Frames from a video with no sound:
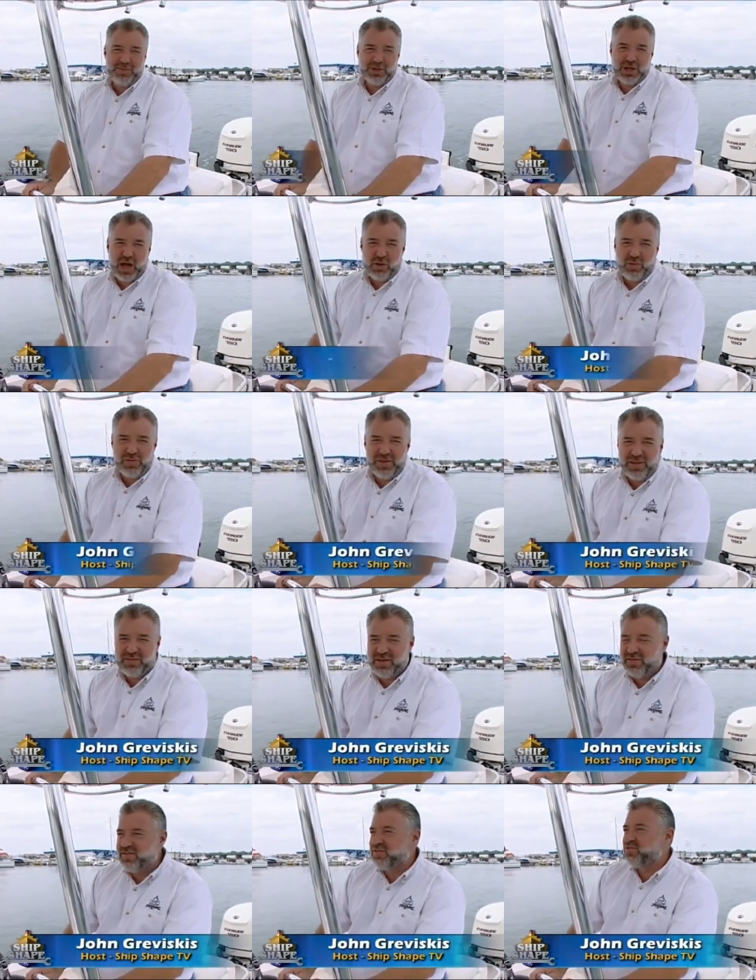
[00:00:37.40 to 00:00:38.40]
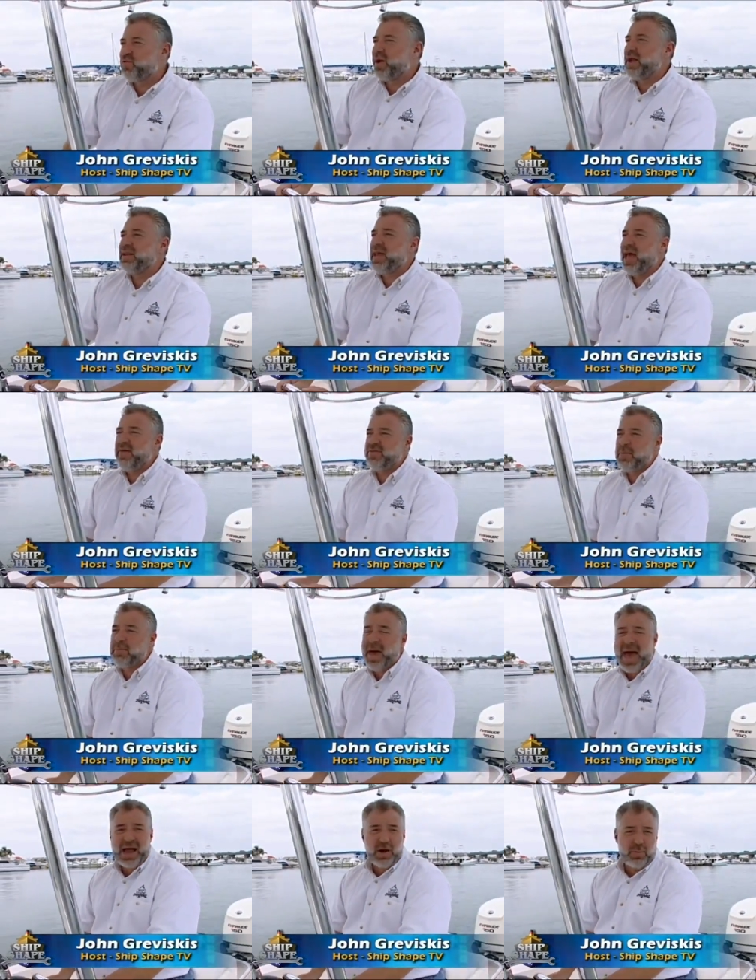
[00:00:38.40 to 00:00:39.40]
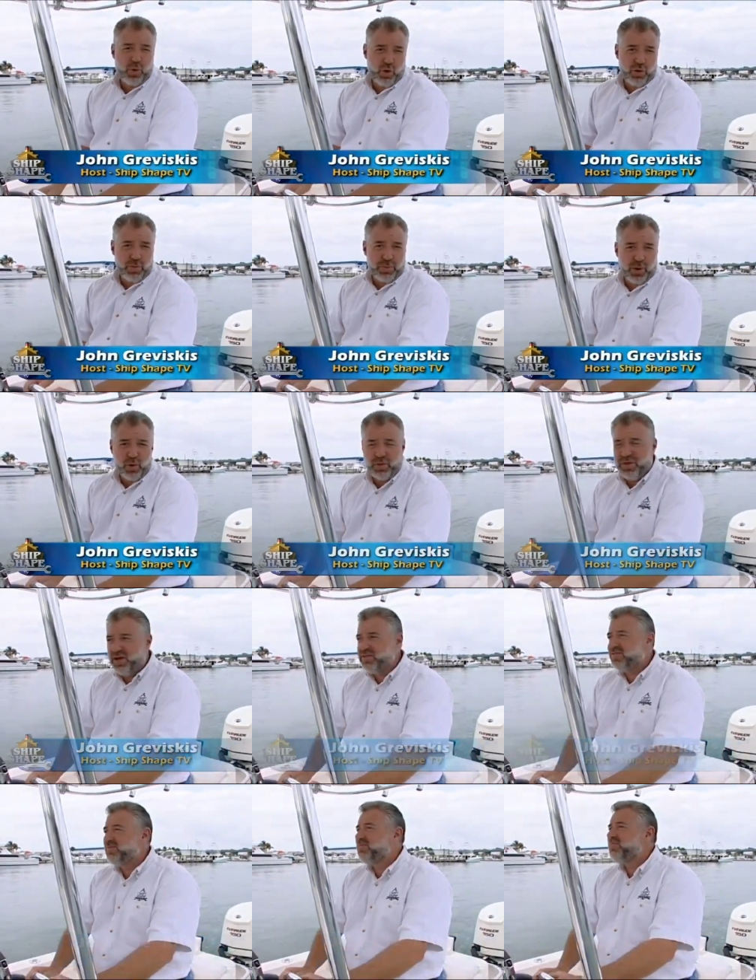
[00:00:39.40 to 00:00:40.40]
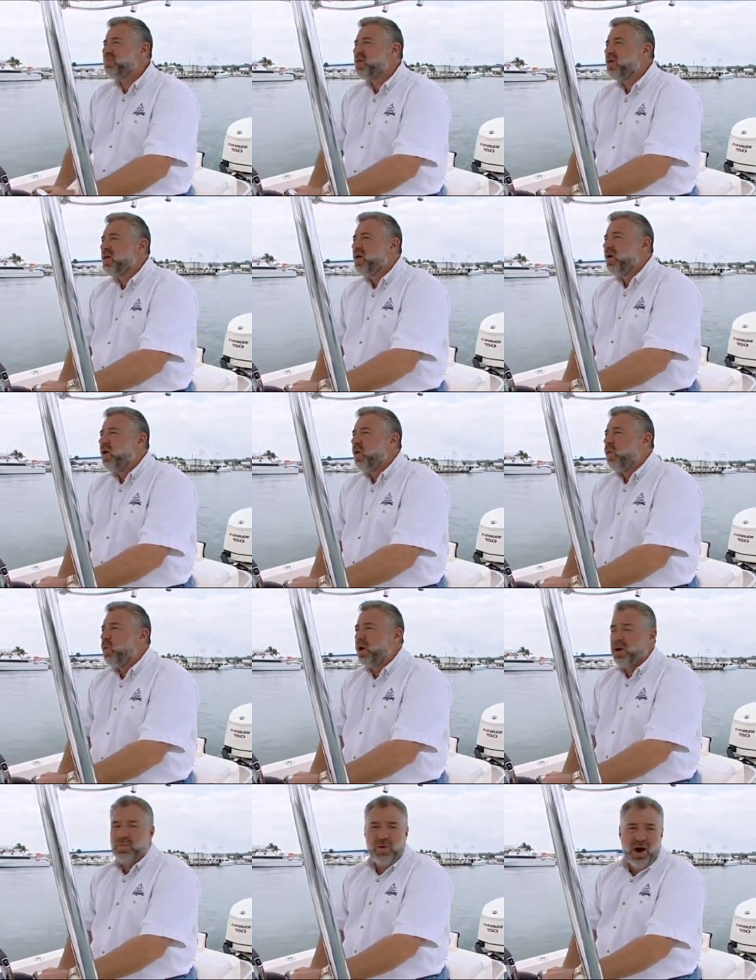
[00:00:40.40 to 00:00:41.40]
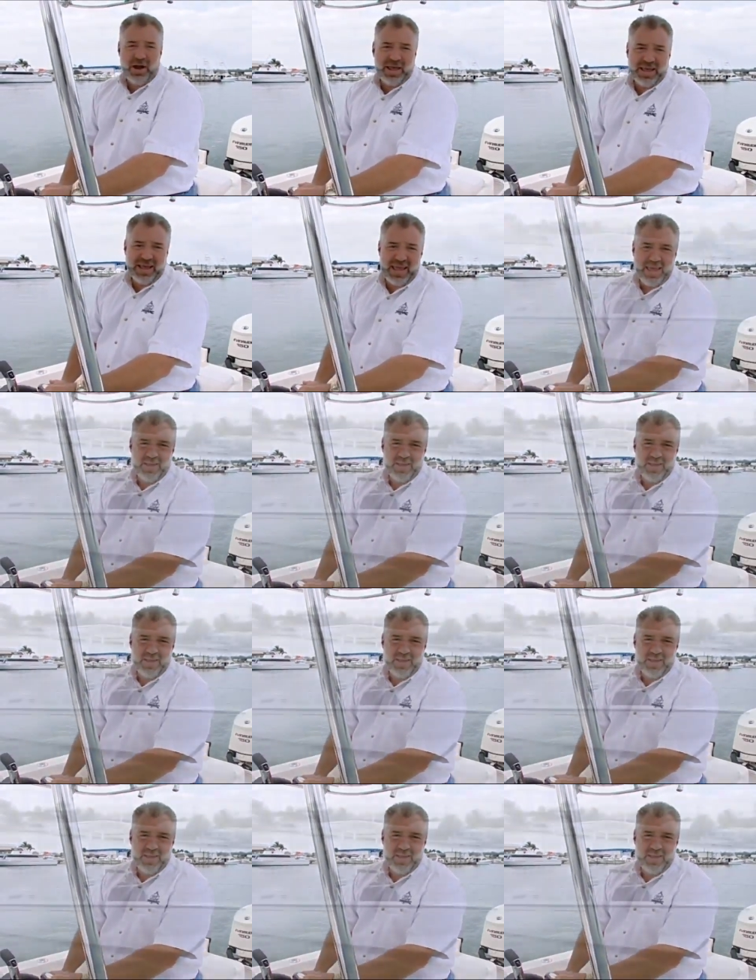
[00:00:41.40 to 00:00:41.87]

I'm John Greviskis. It's great to have you back aboard the boat with us. What I'm running